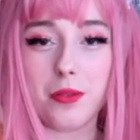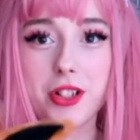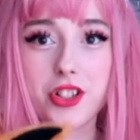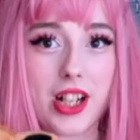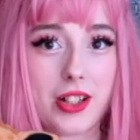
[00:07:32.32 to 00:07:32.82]

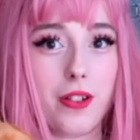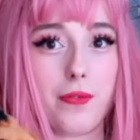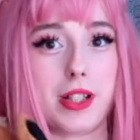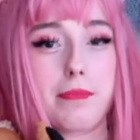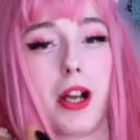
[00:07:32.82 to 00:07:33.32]
which I
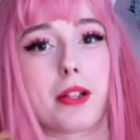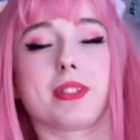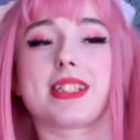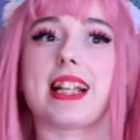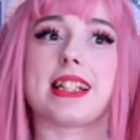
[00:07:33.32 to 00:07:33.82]
got from the
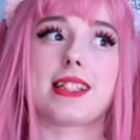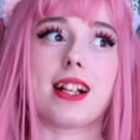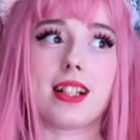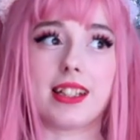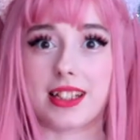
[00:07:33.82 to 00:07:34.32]
Pokemon
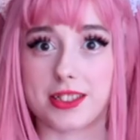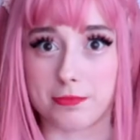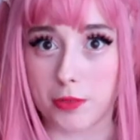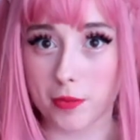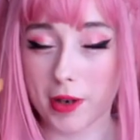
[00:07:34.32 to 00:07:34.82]
Center
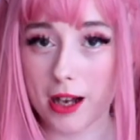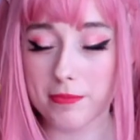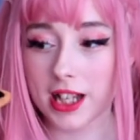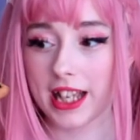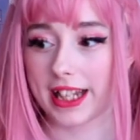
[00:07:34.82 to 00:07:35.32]
London
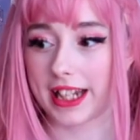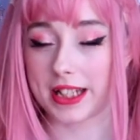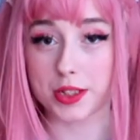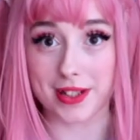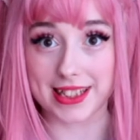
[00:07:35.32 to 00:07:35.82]
pop-up
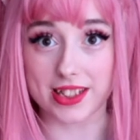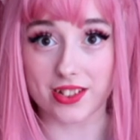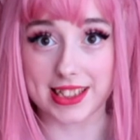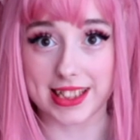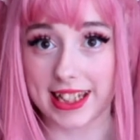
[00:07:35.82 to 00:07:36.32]
in
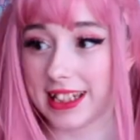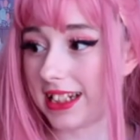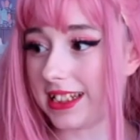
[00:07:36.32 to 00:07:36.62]
2019,